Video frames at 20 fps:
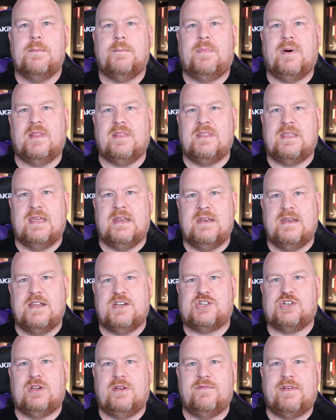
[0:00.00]
but the
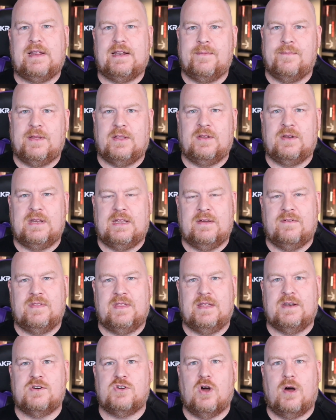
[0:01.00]
initial availability of
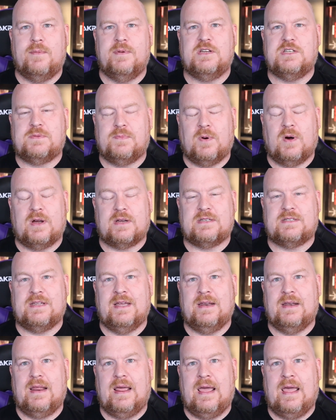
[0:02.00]
the Indomitus box
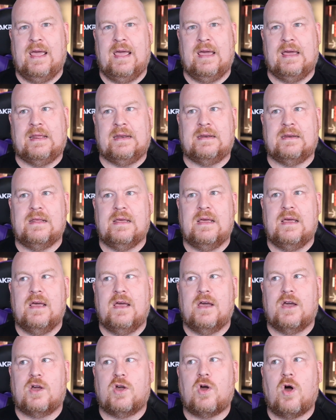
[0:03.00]
set and
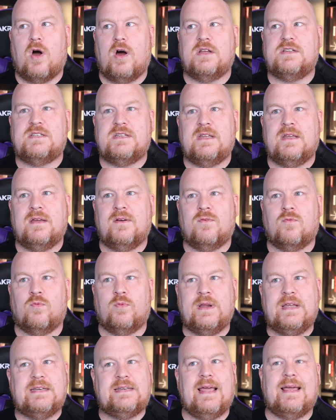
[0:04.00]
causing
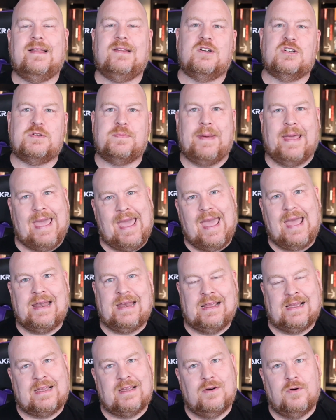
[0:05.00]
retailers
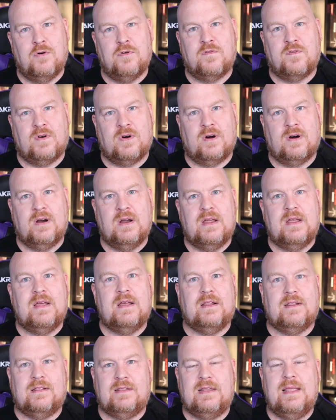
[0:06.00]
panic over
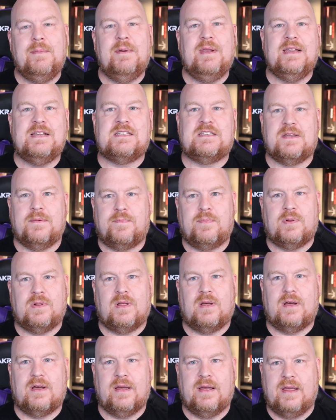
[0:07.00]
limited
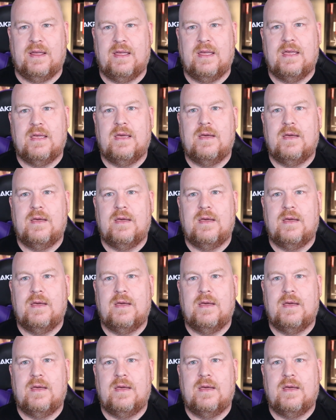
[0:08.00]
supply